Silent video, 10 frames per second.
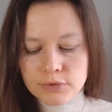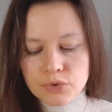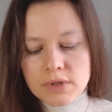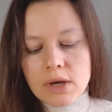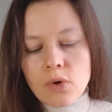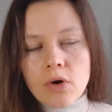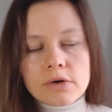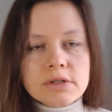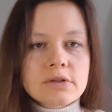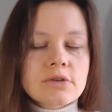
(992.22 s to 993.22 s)
to the
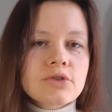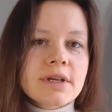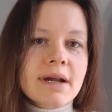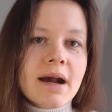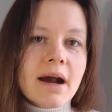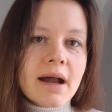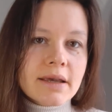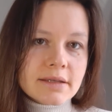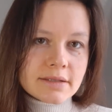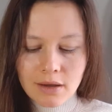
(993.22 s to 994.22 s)
ordinary
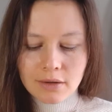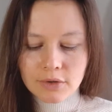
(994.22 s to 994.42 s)
eyes.